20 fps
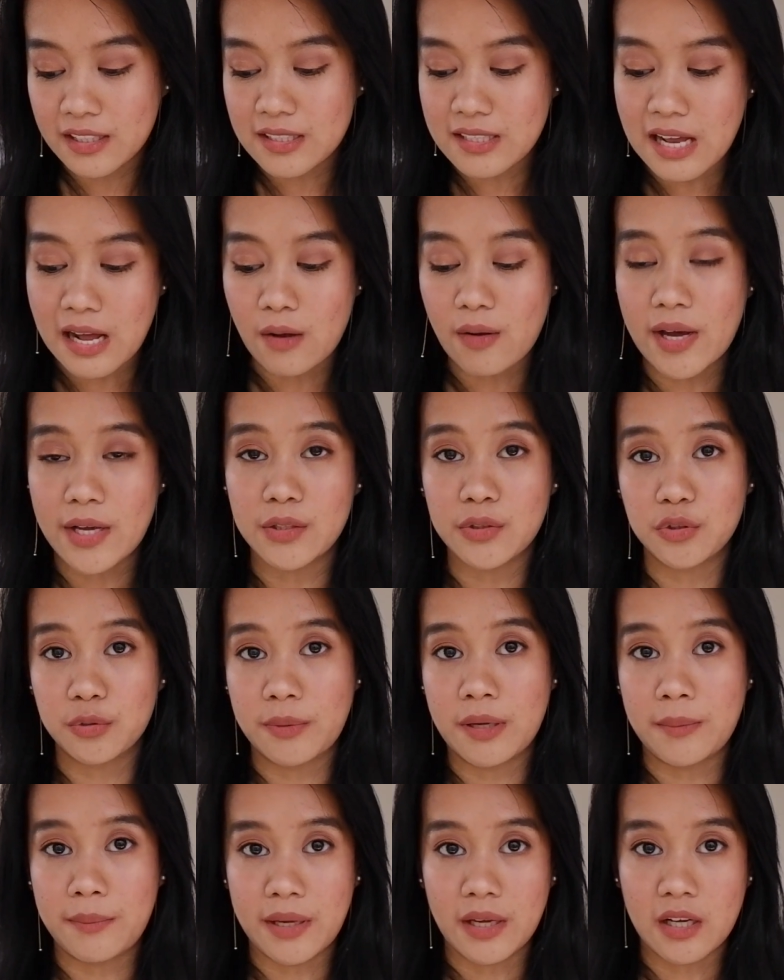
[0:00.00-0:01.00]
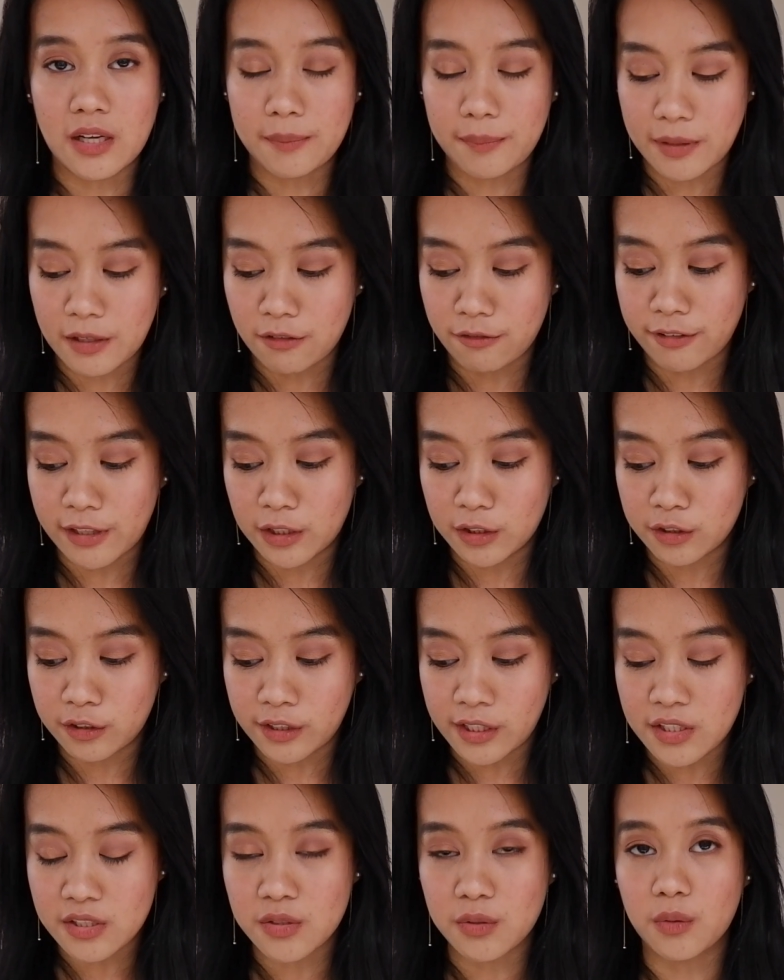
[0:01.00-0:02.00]
how I do my makeup
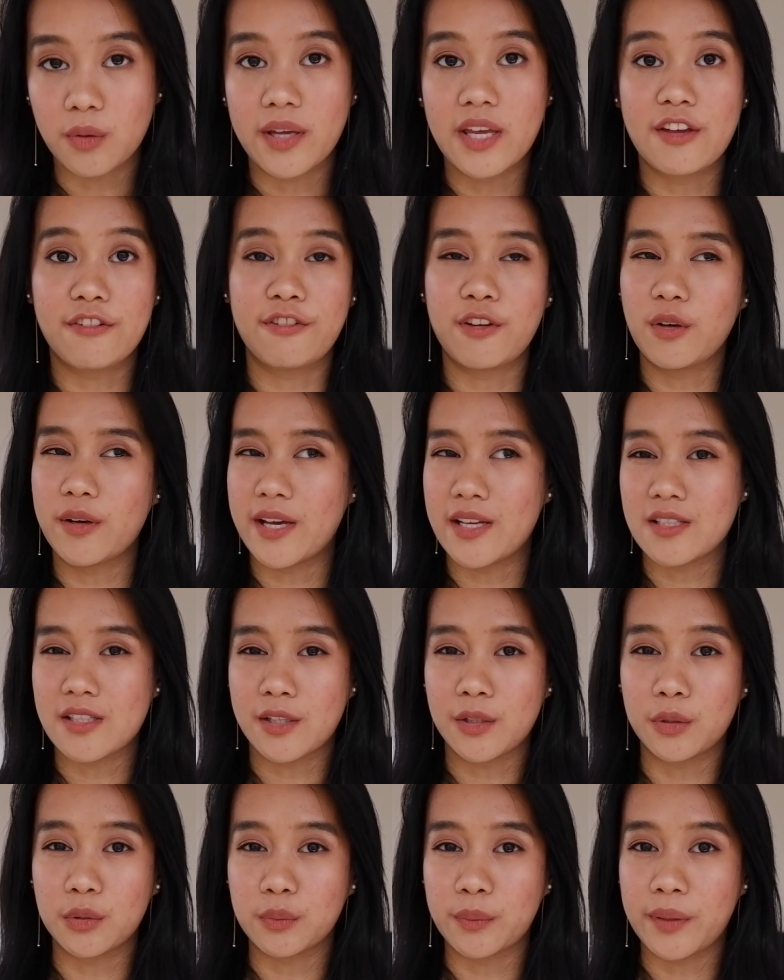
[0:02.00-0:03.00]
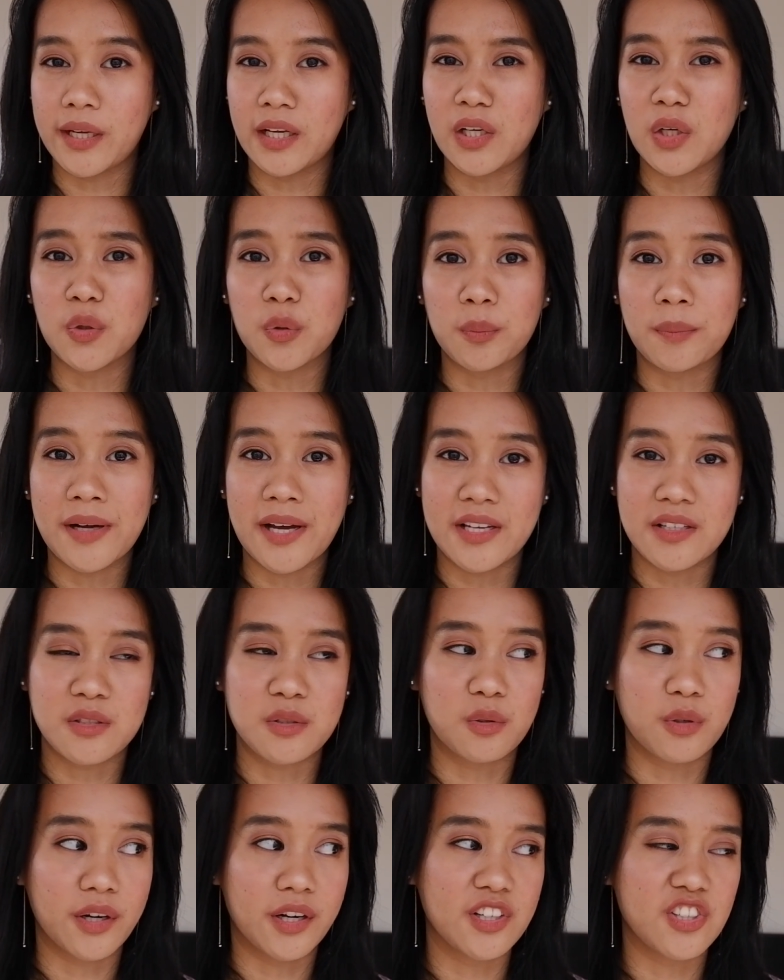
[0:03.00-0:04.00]
inventory. So if you guys are doing low buys
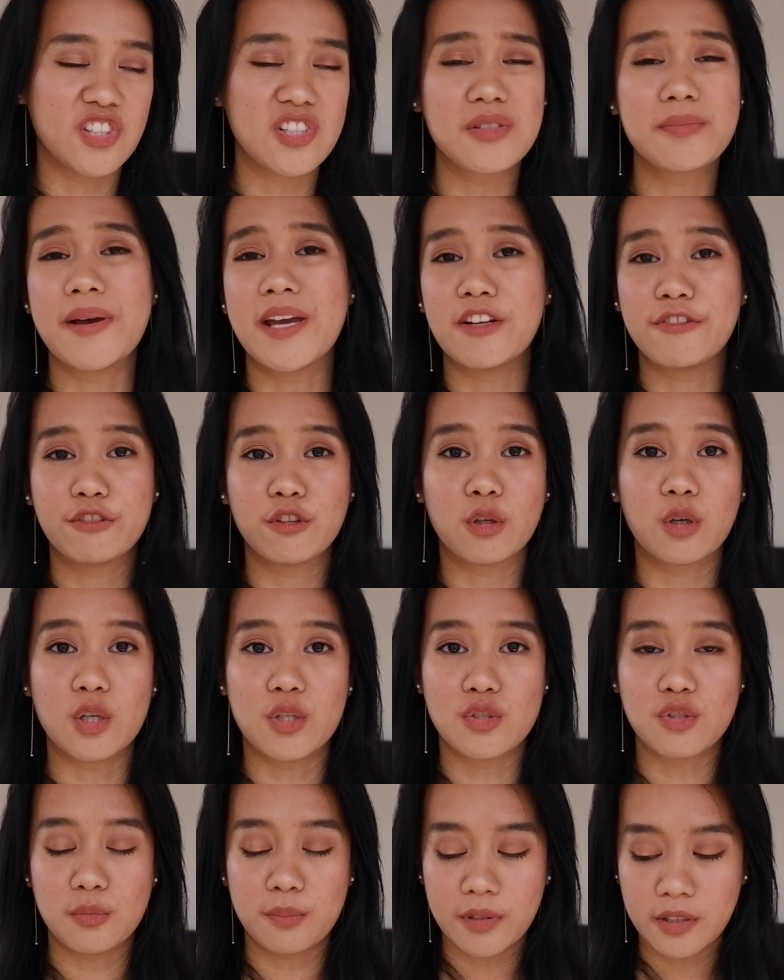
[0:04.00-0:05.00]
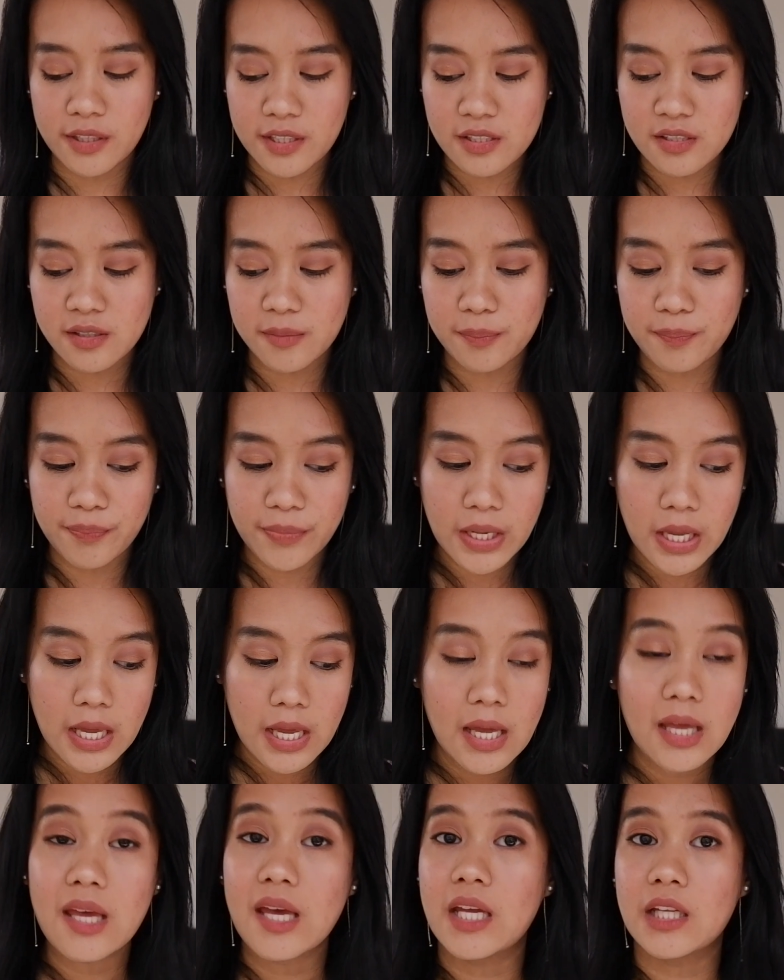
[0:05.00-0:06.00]
or just mindful consumerism,
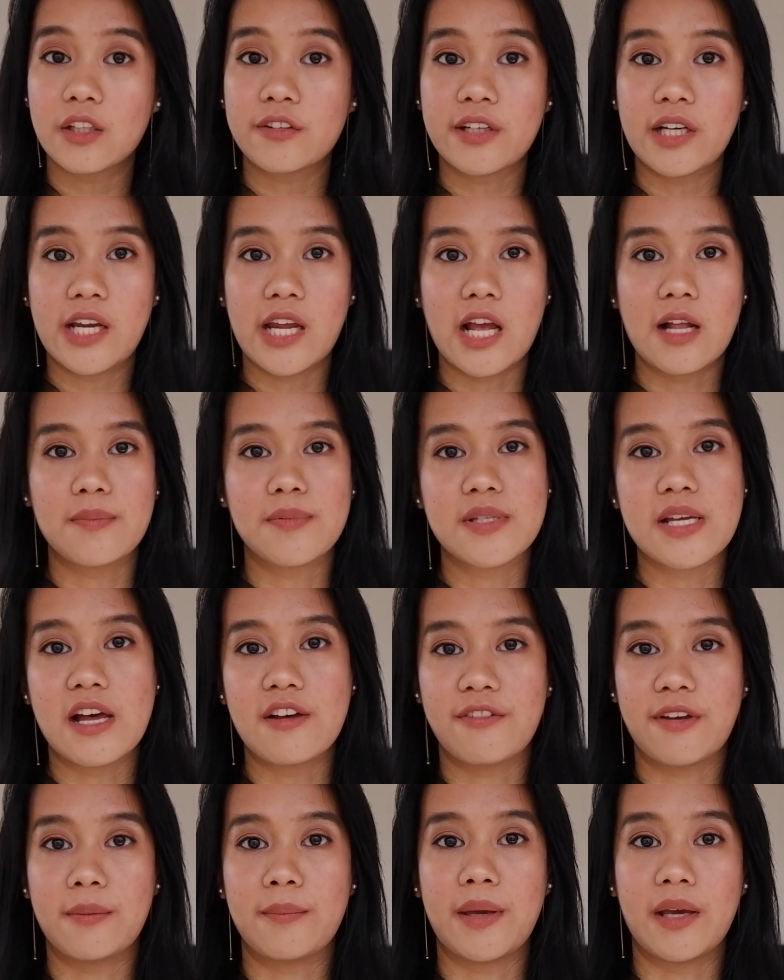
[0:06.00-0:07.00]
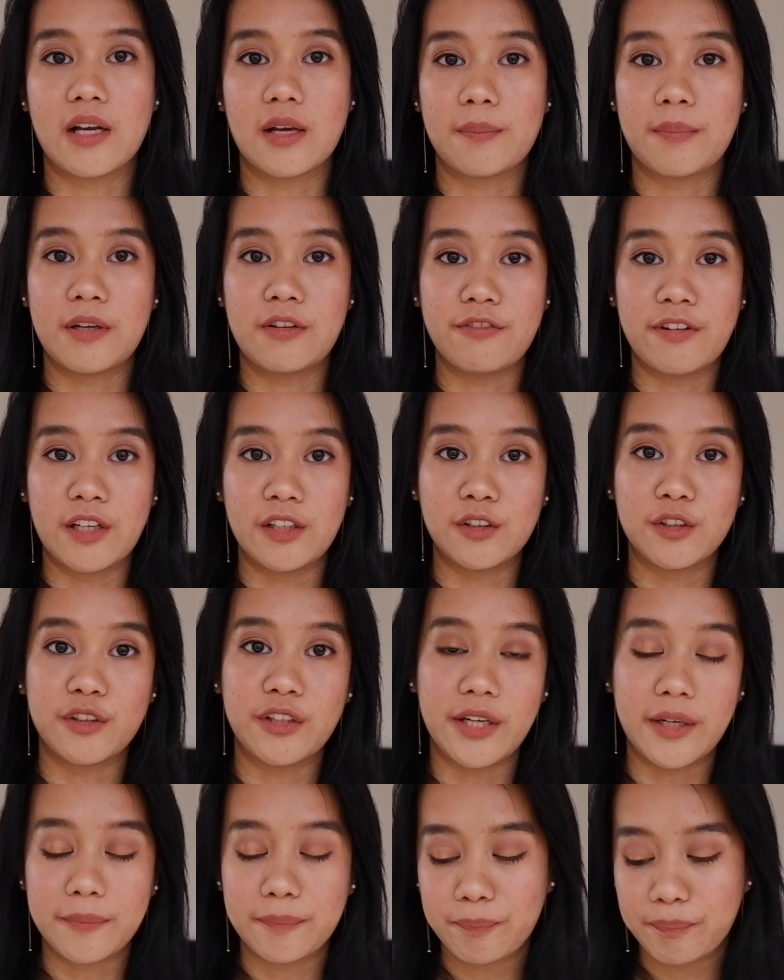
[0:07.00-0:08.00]
it really helps having makeup
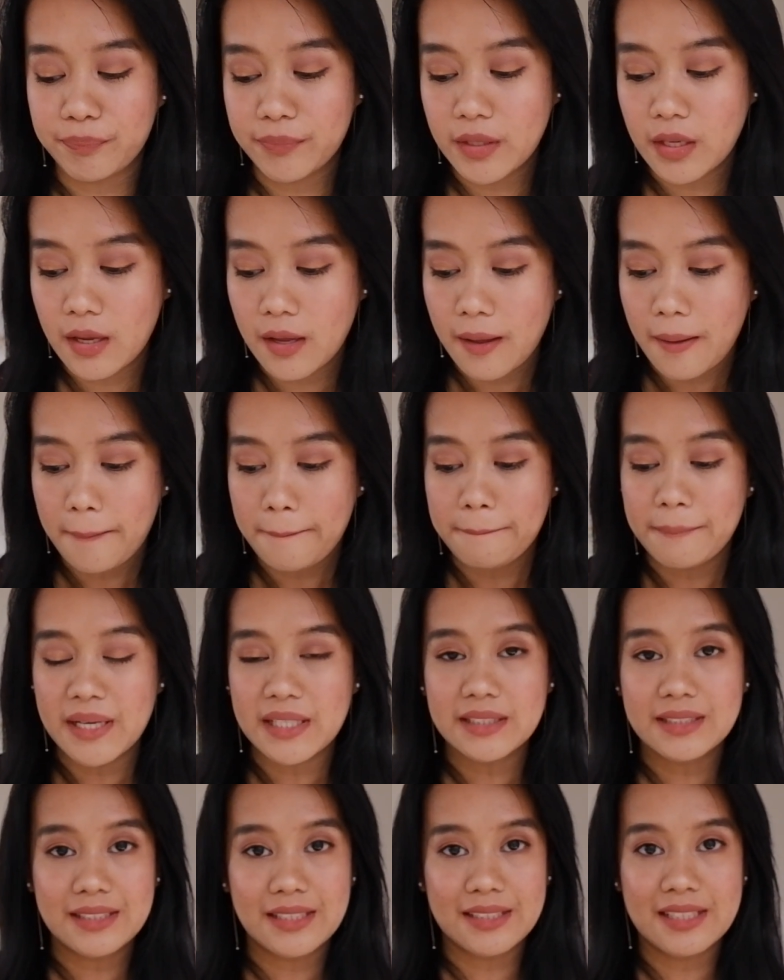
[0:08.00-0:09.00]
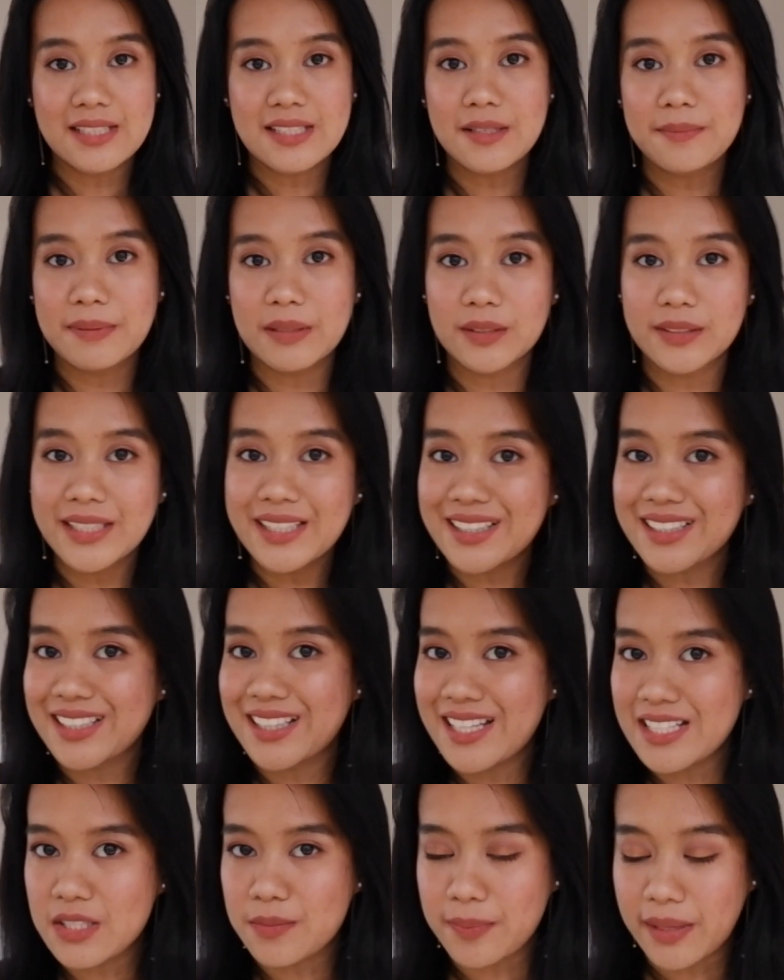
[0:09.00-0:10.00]
inventory. But that's about it.
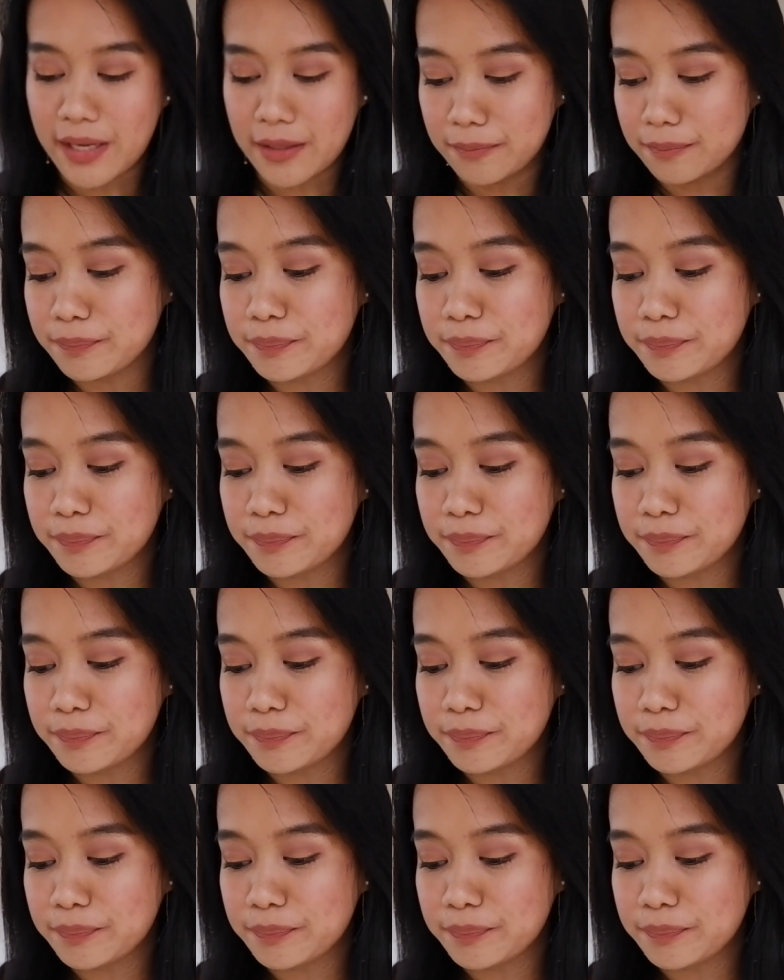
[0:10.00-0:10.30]
Let's begin.